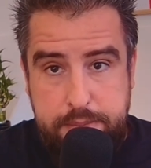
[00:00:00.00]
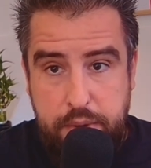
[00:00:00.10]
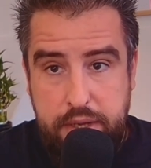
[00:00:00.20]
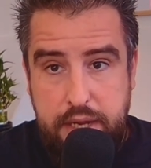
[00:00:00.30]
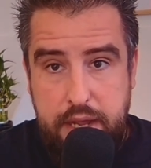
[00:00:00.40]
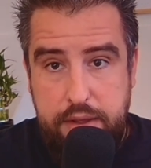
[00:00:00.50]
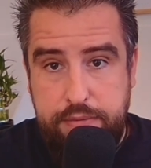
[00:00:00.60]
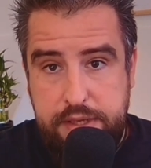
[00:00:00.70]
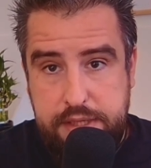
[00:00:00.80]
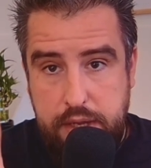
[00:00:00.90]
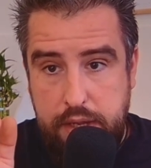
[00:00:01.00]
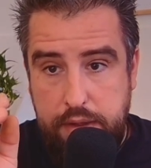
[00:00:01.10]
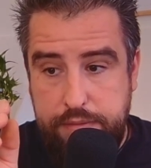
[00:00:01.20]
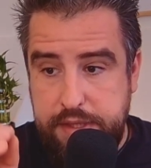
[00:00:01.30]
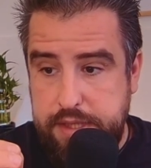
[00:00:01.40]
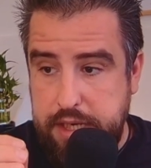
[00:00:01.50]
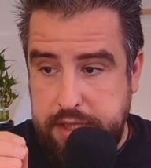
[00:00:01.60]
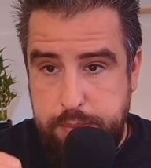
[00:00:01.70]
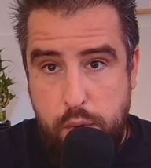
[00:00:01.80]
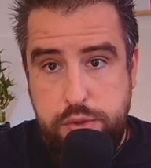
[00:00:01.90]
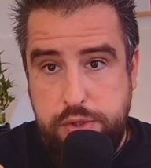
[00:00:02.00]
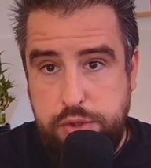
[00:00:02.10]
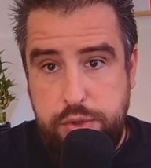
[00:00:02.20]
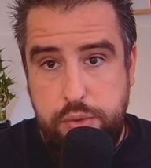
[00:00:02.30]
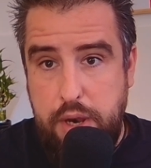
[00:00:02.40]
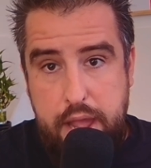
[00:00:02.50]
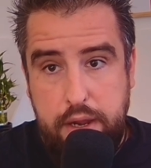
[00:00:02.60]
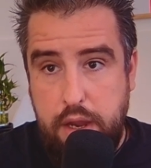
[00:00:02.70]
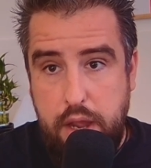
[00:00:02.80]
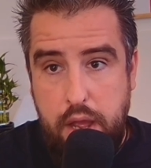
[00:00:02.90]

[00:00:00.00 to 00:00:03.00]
but if it's exposed to like